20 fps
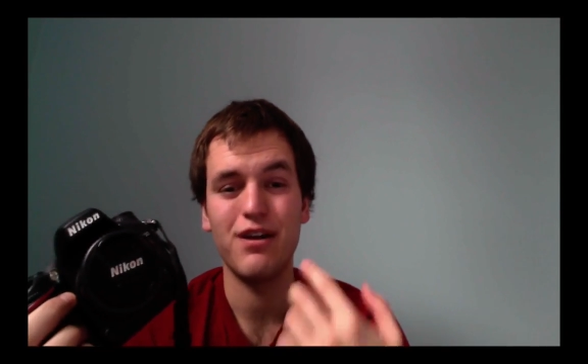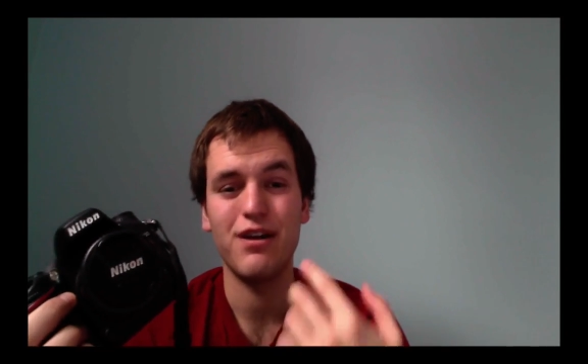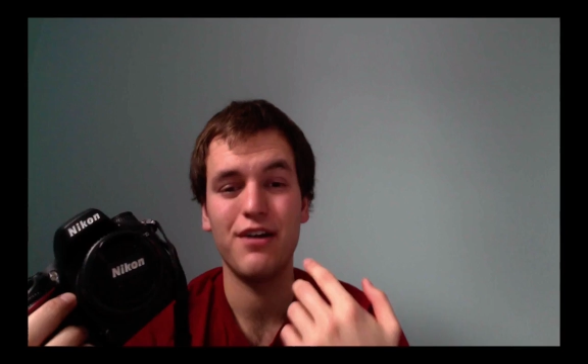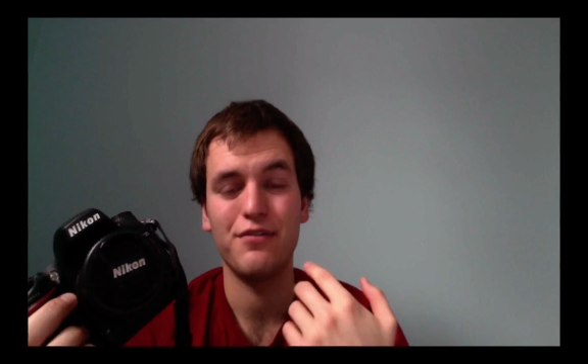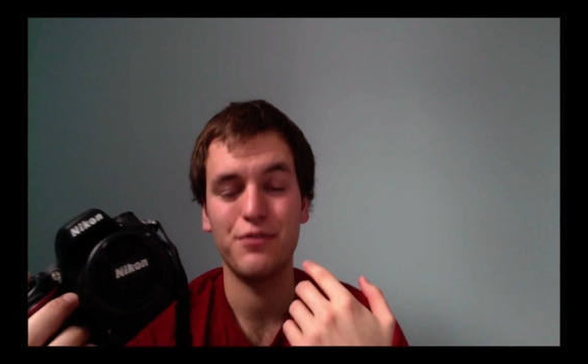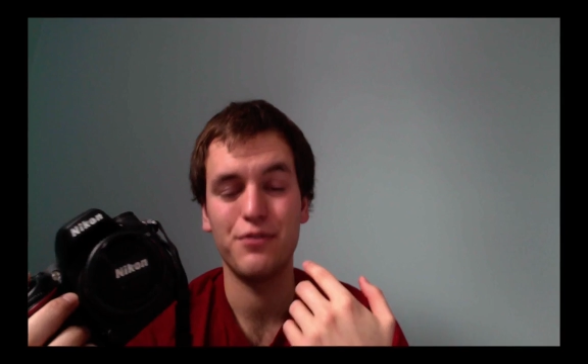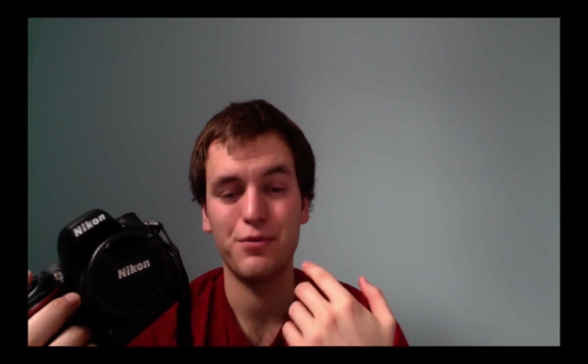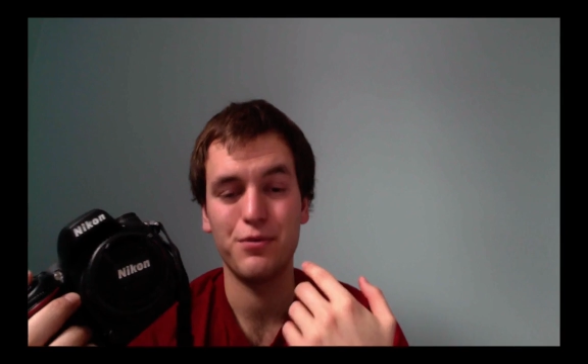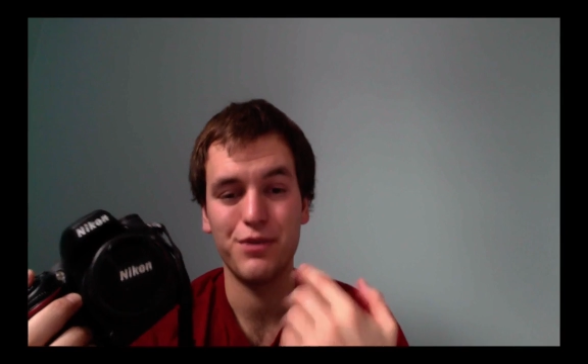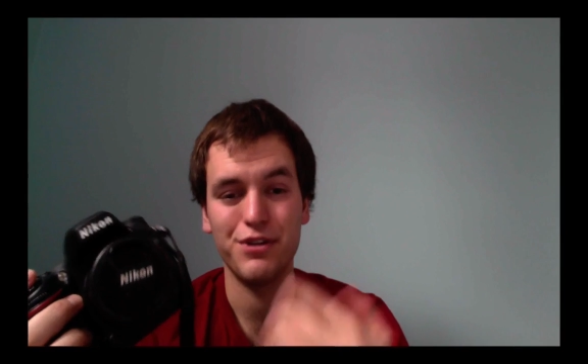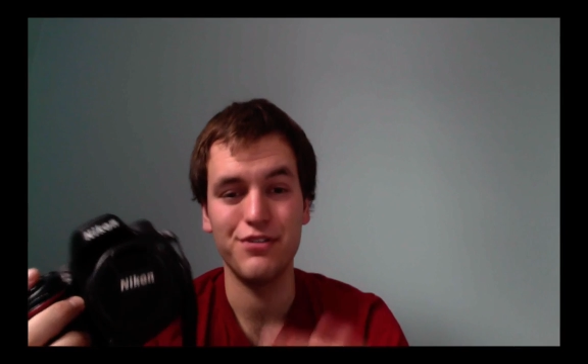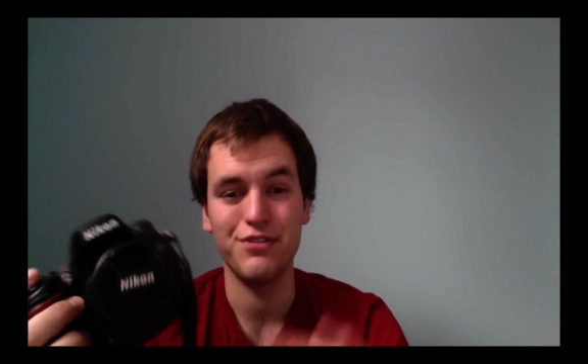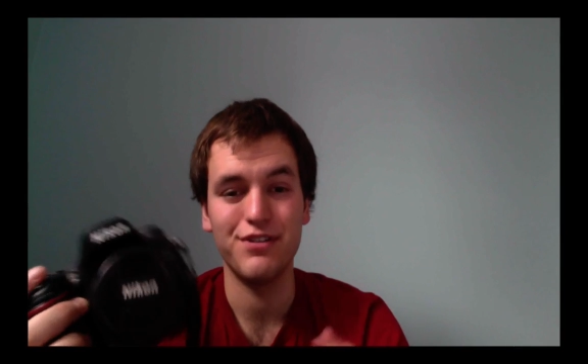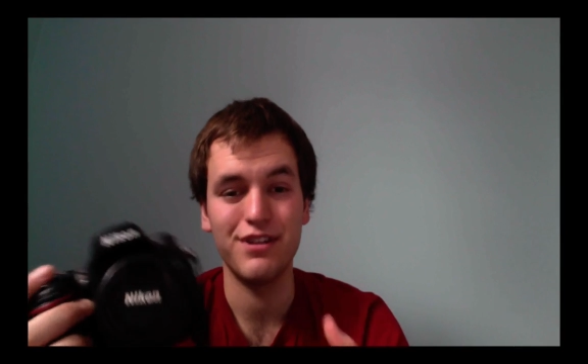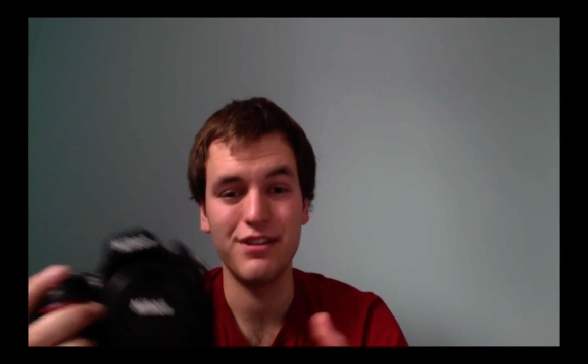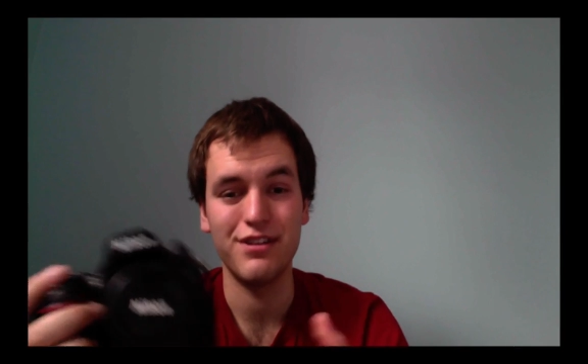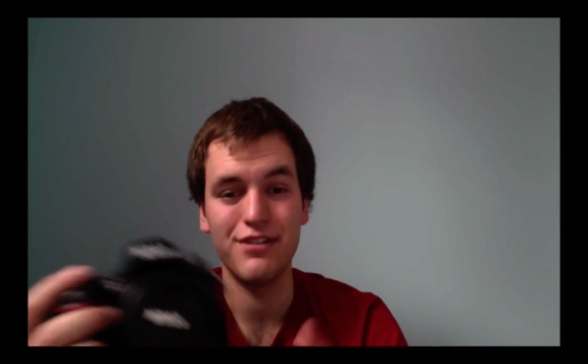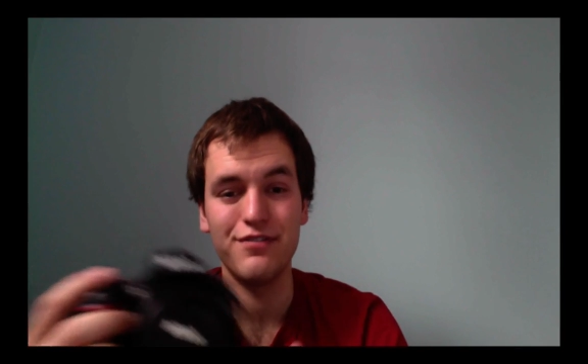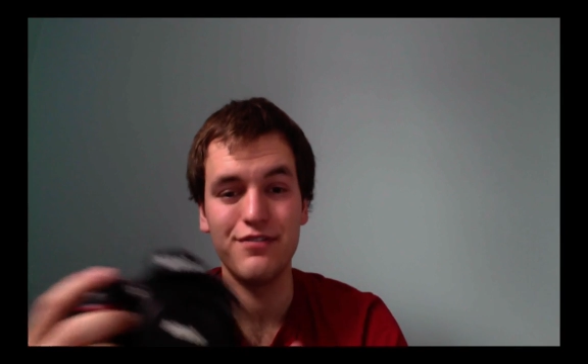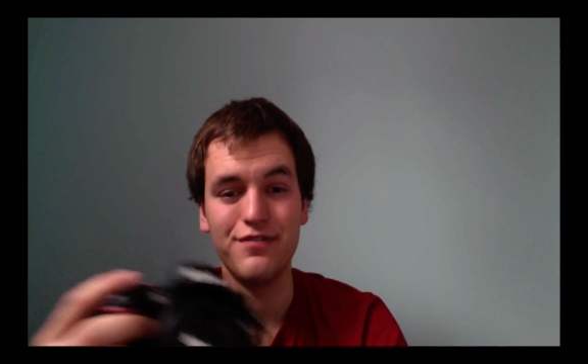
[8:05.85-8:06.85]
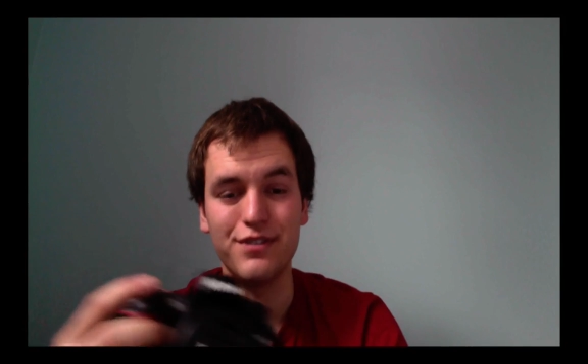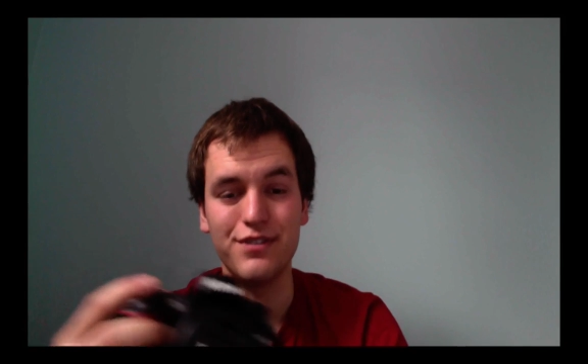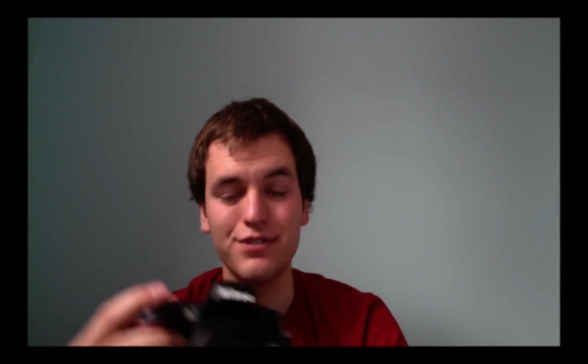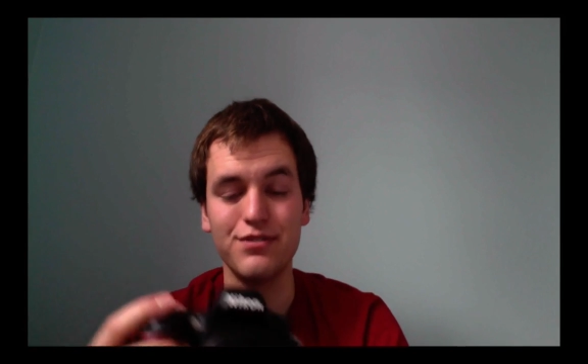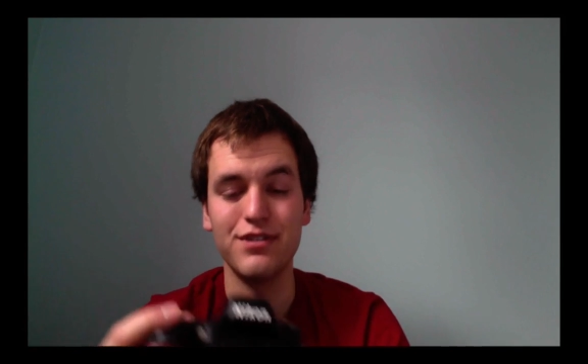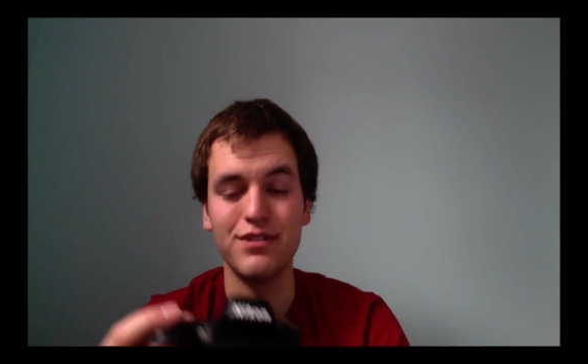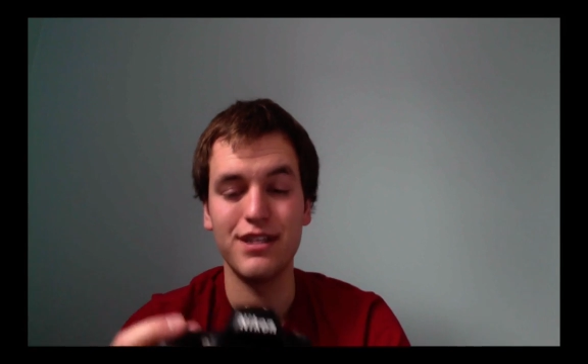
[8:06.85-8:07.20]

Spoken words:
However, when you're in the field,